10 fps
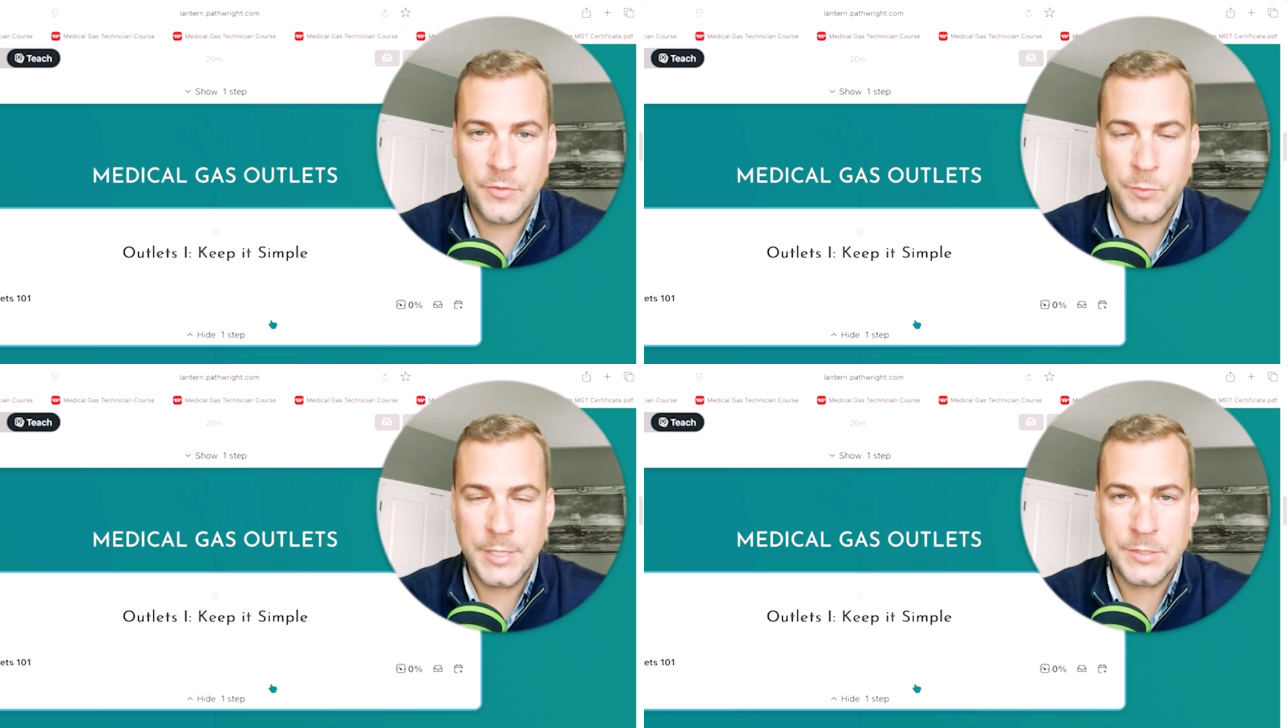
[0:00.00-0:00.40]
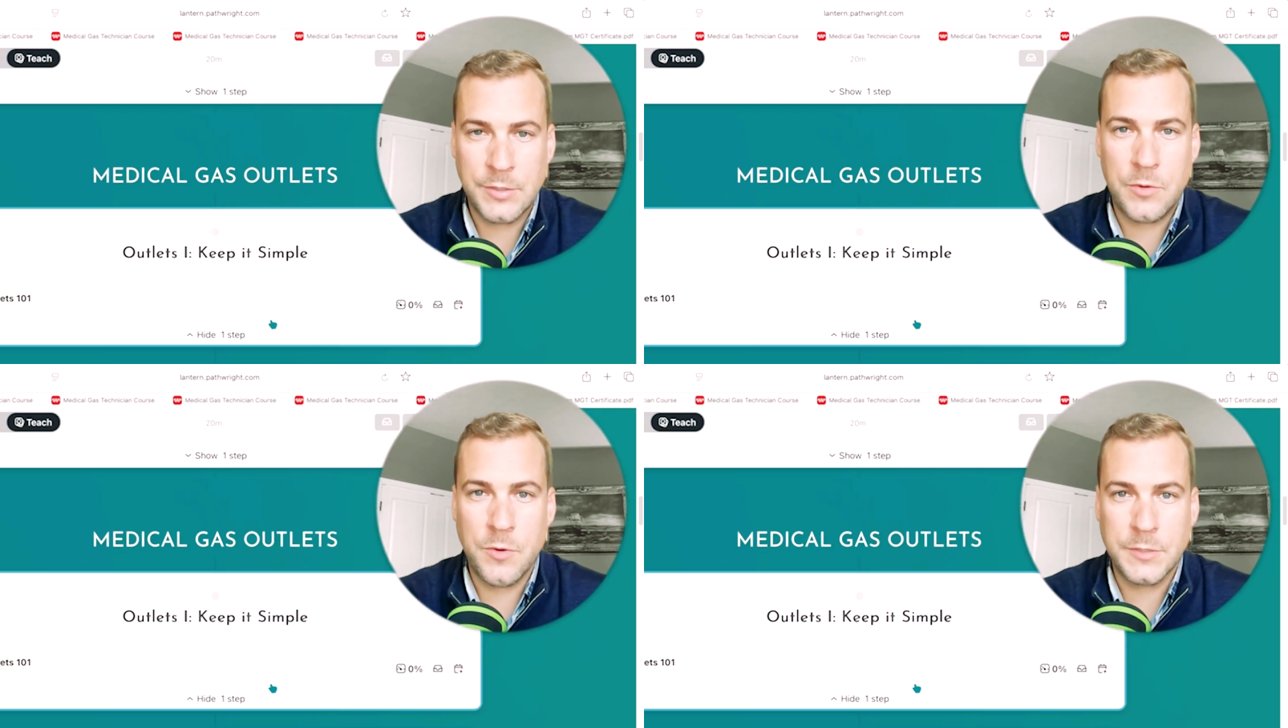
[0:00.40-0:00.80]
the rest of the
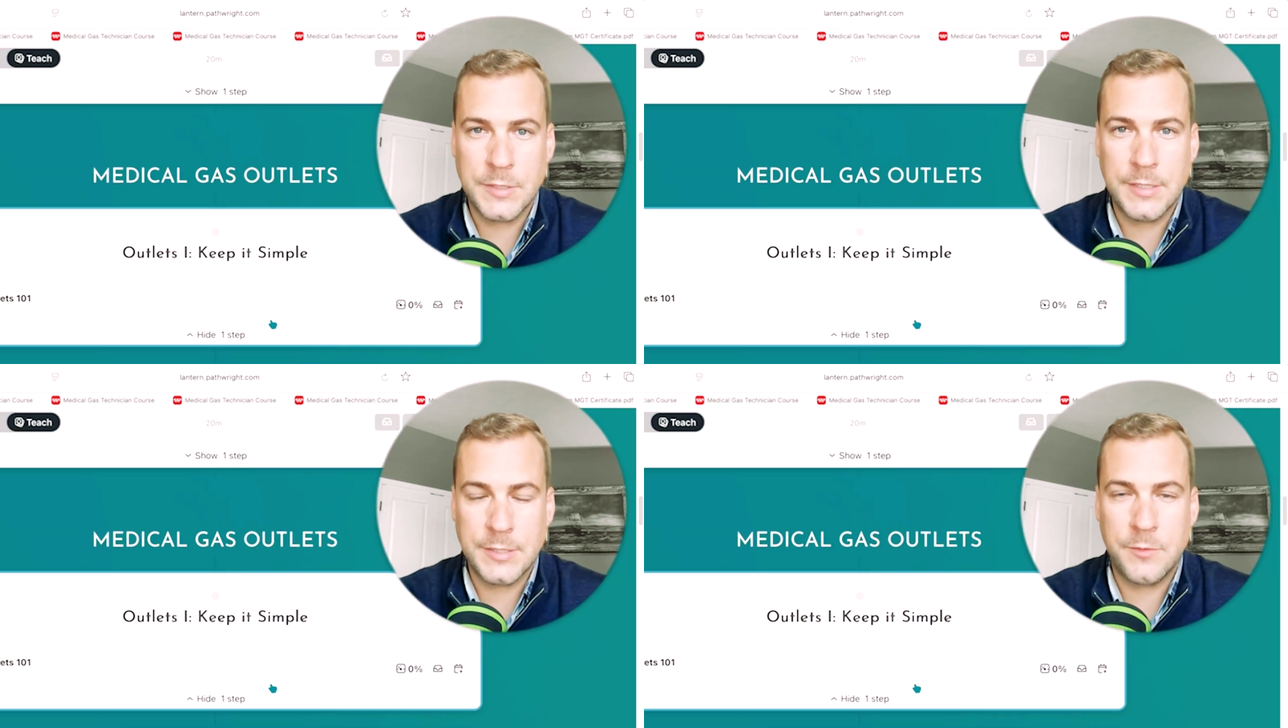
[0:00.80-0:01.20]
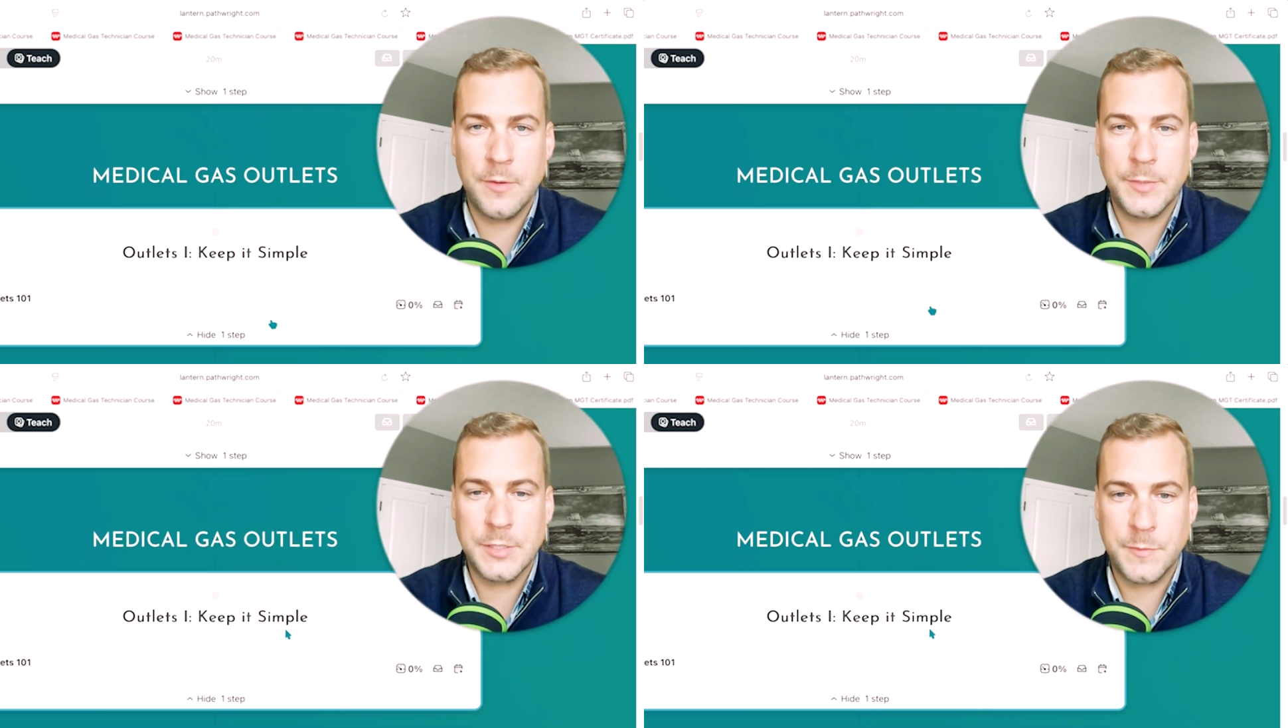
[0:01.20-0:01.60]
course is
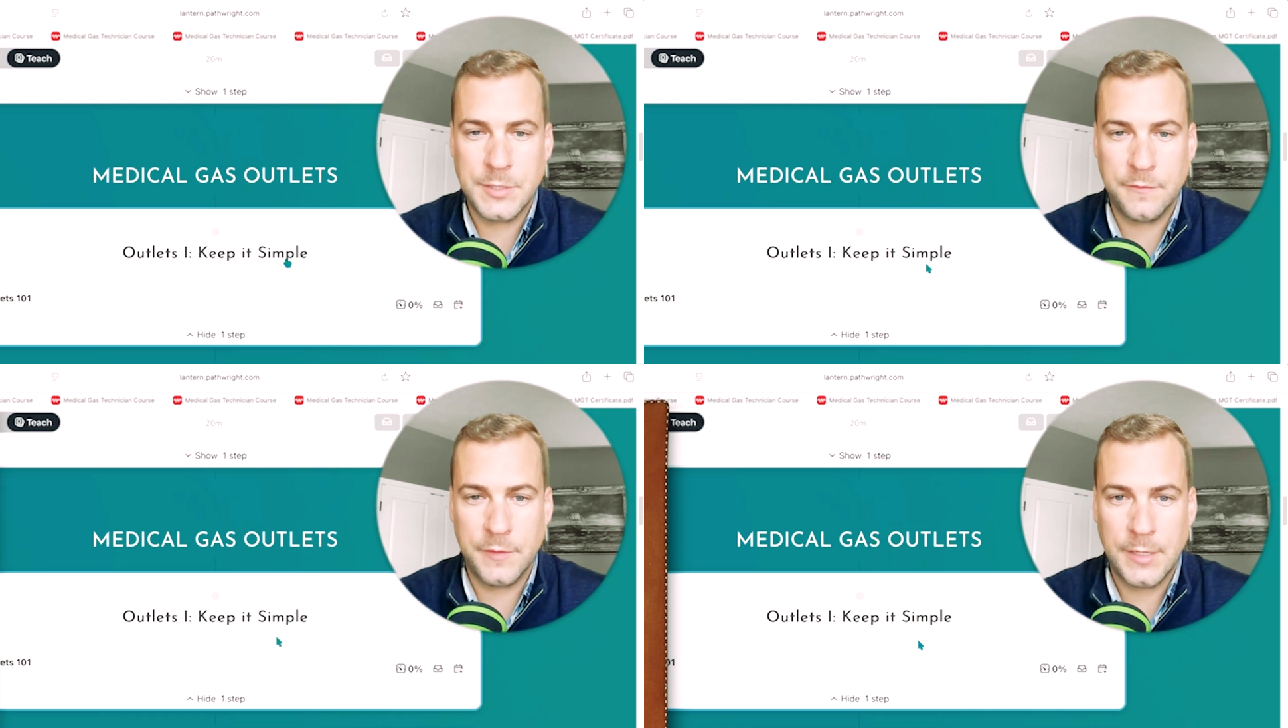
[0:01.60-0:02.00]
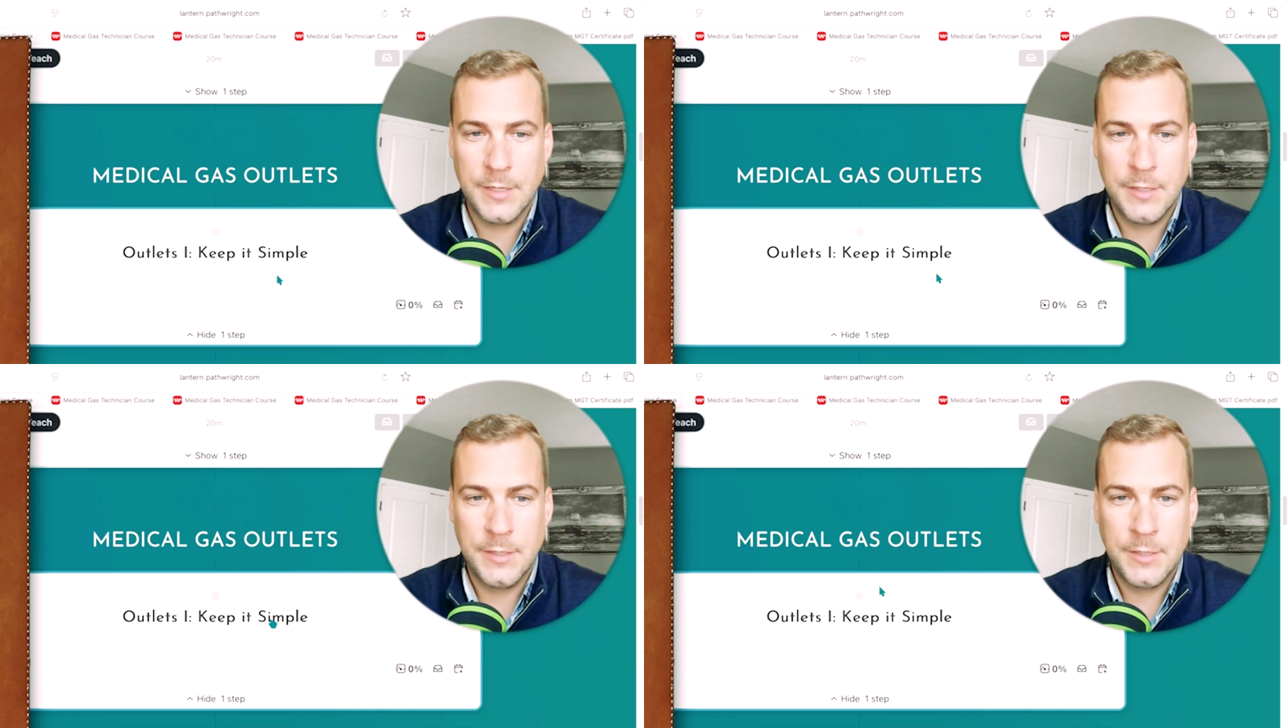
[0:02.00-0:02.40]
equipment specific.
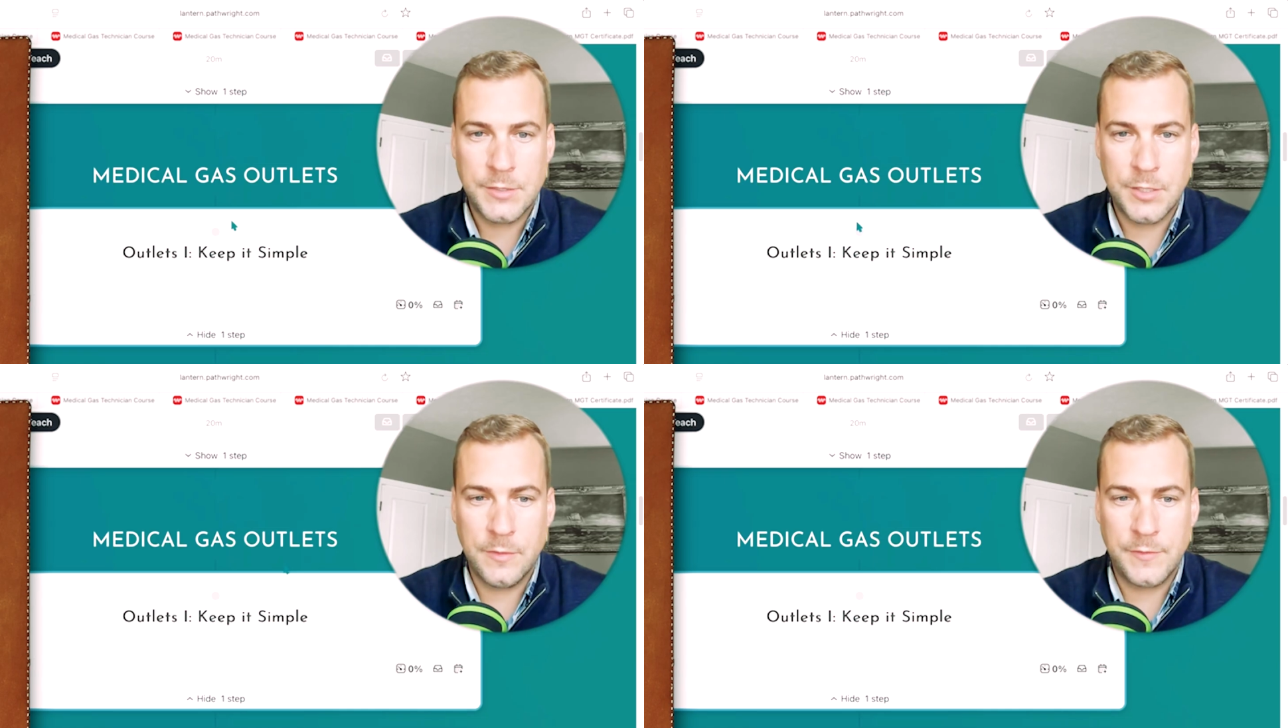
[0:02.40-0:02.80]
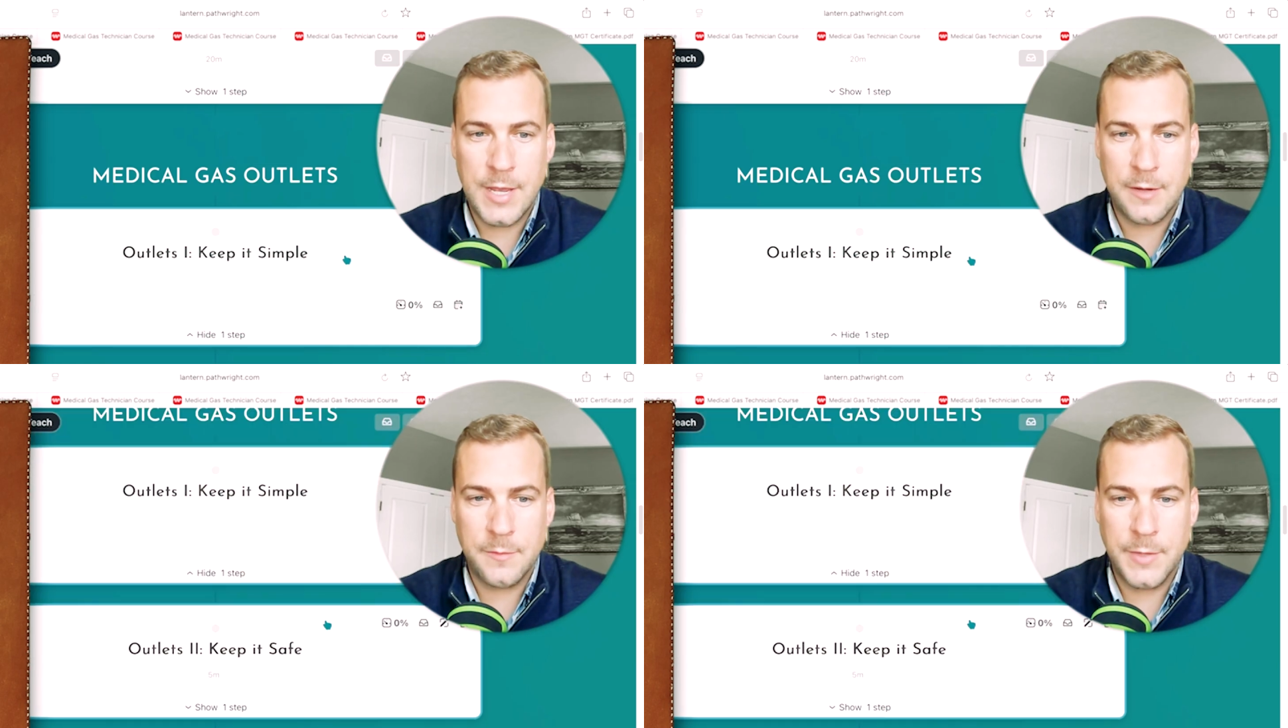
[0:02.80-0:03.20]
So we've
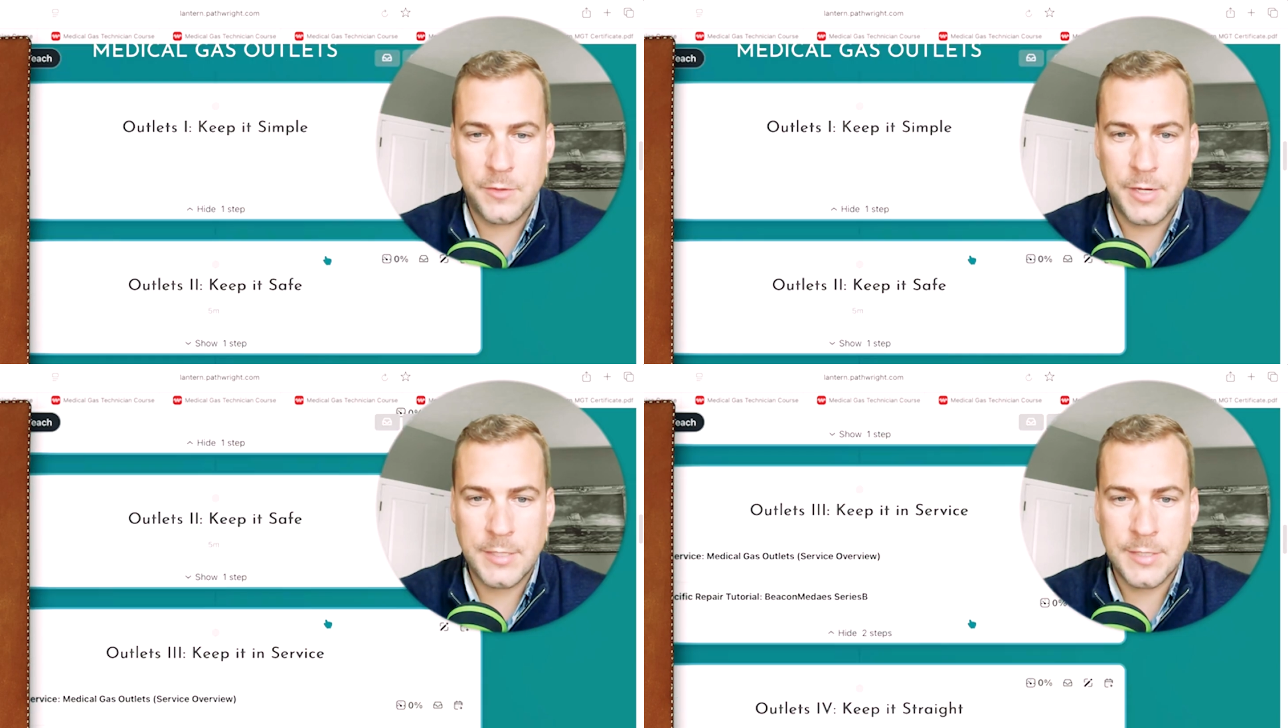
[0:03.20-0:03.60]
got medical gas